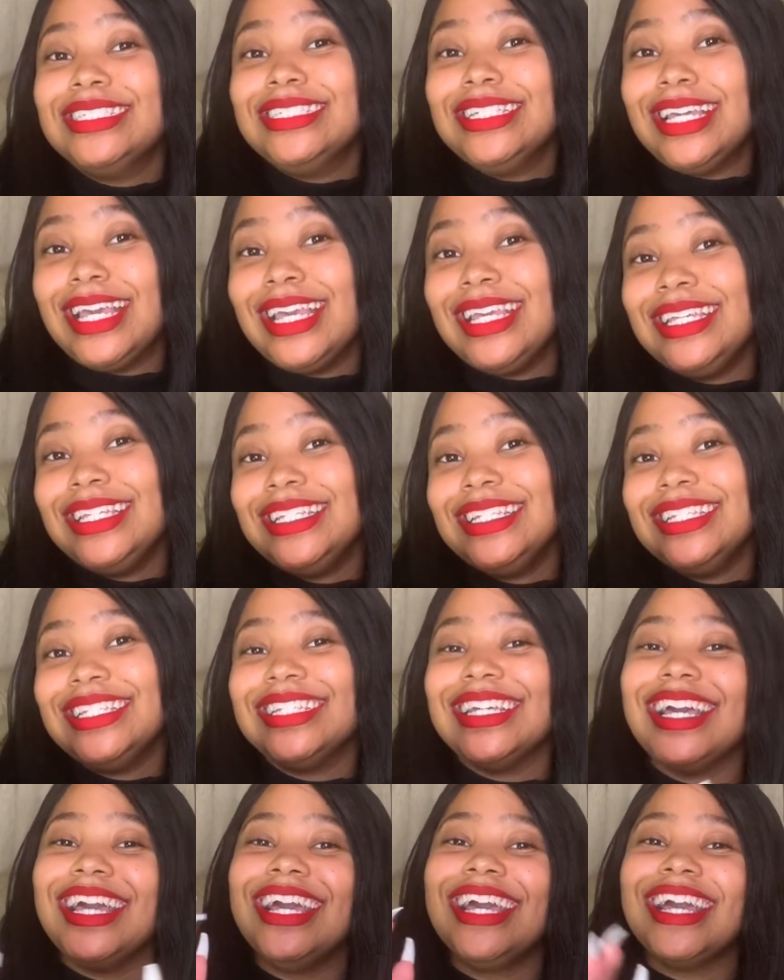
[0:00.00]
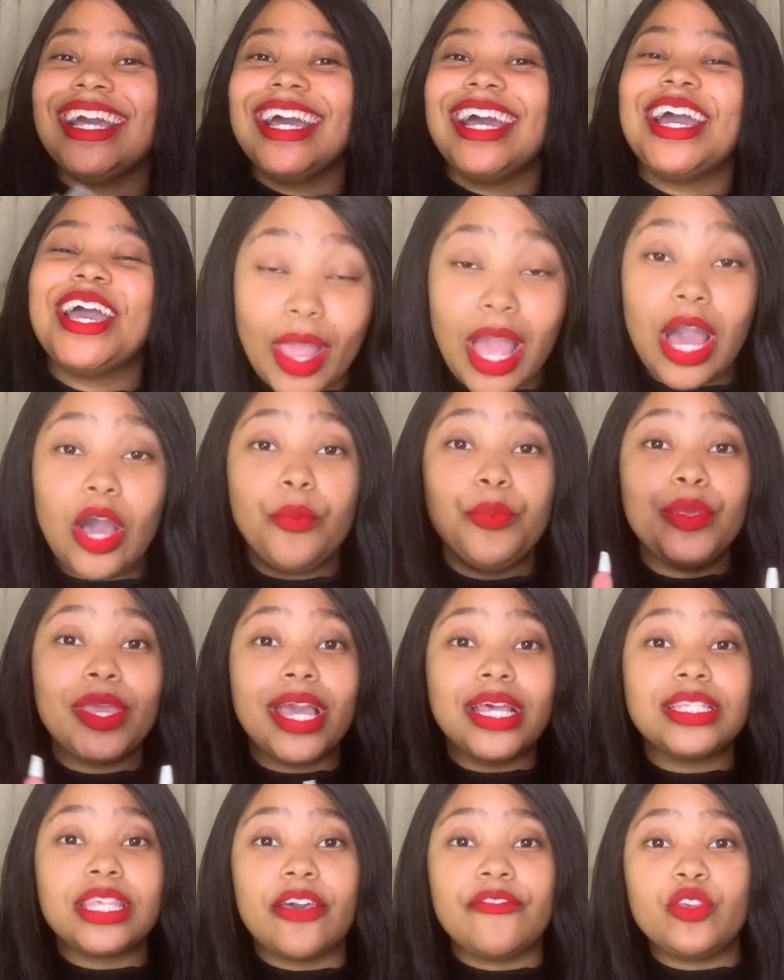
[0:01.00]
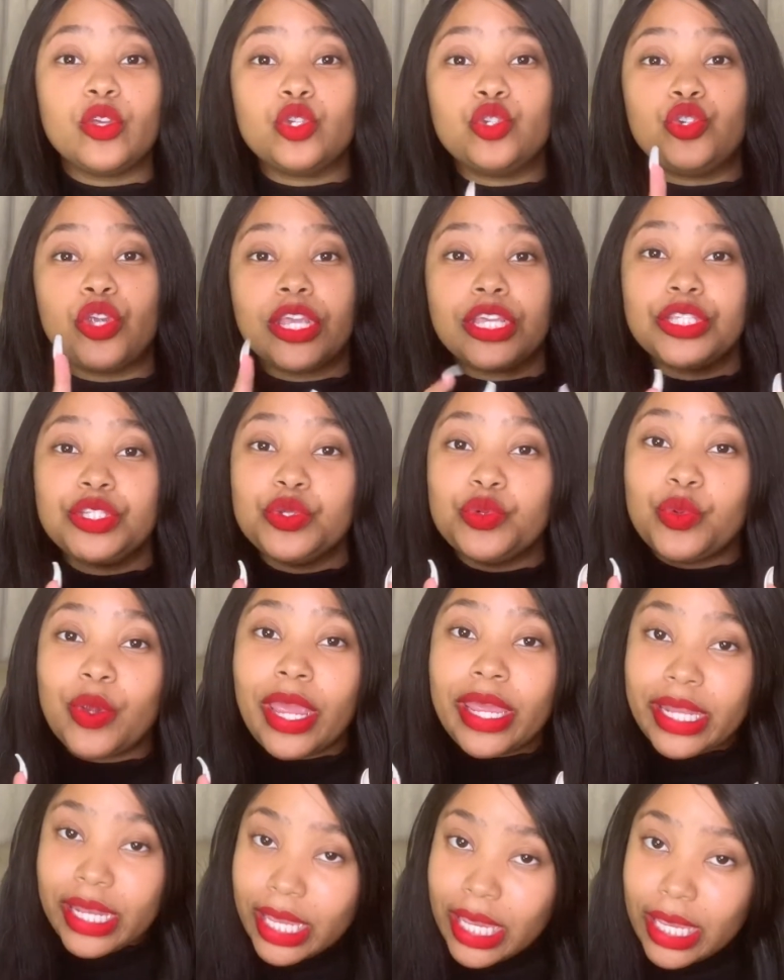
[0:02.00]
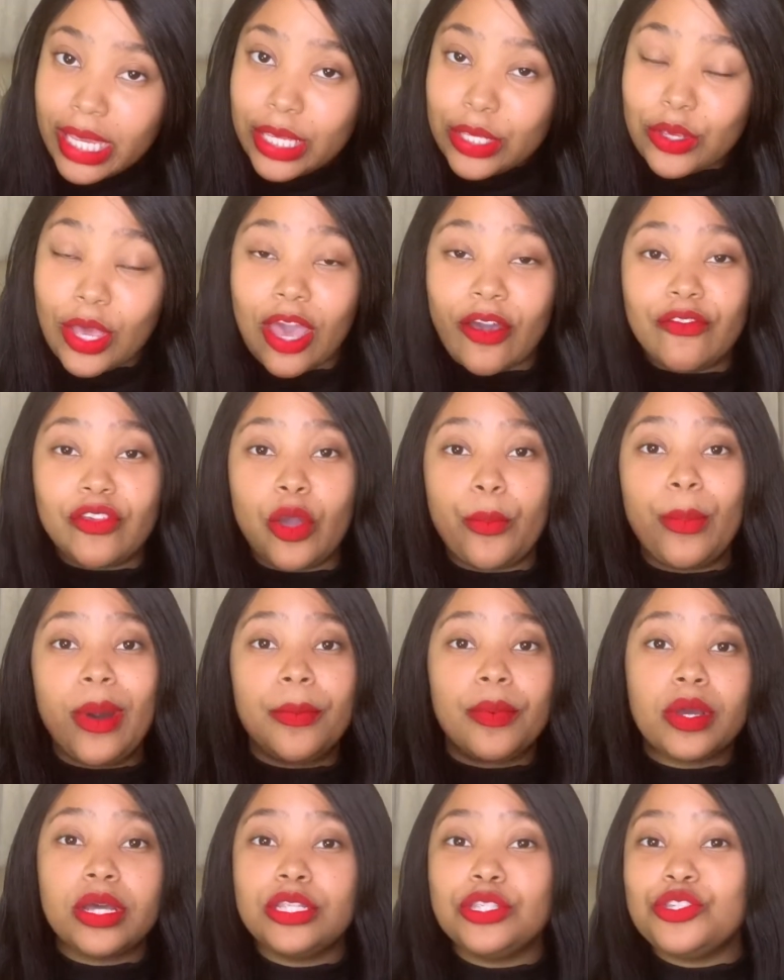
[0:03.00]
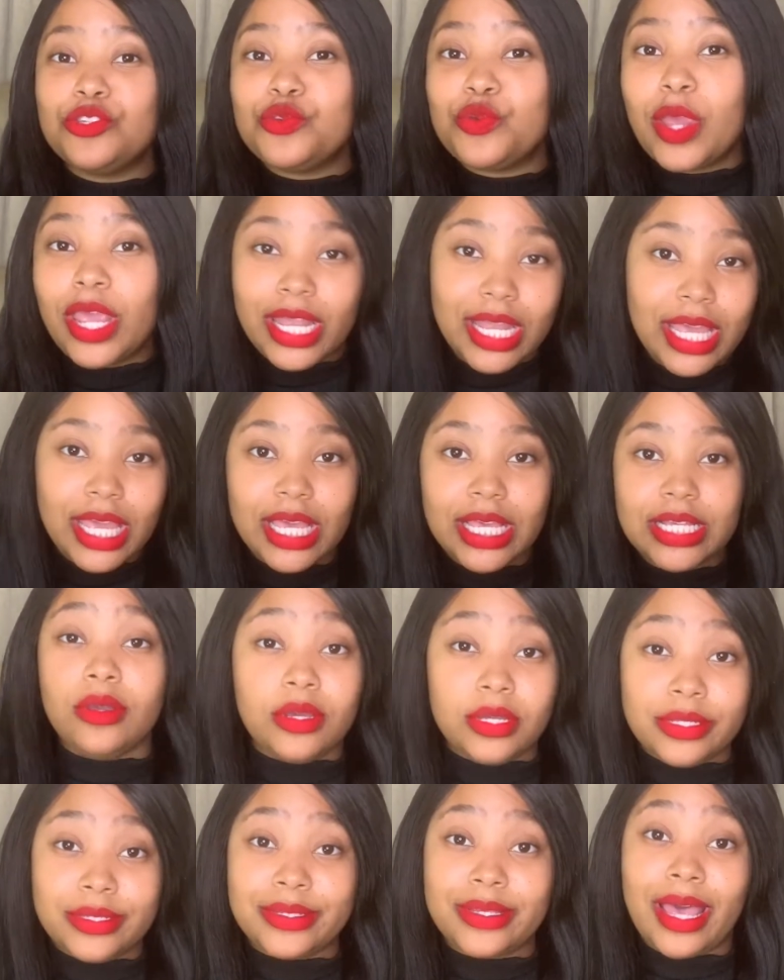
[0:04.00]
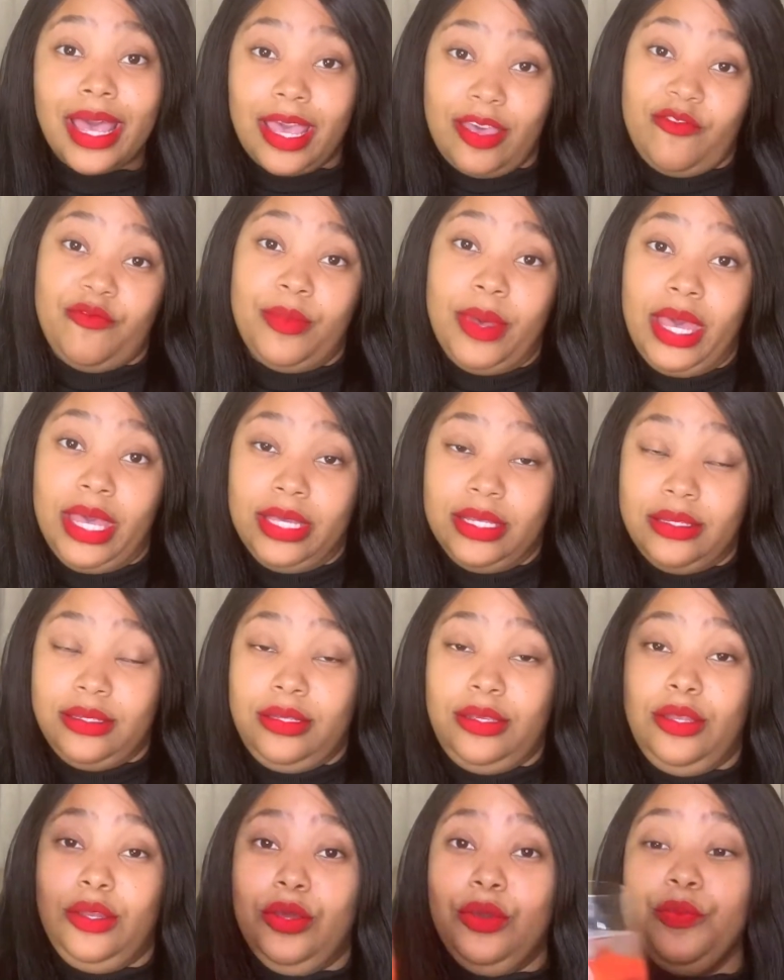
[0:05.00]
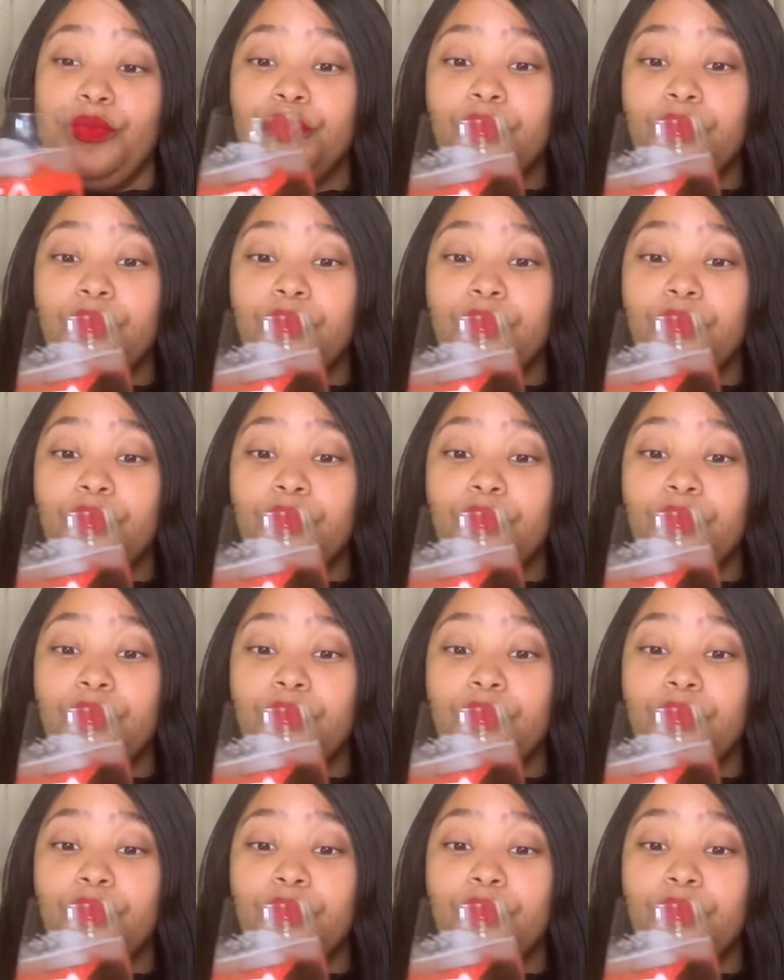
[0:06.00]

I hope you guys have your drinks ready, you have your popcorns ready, because I have mine, you know.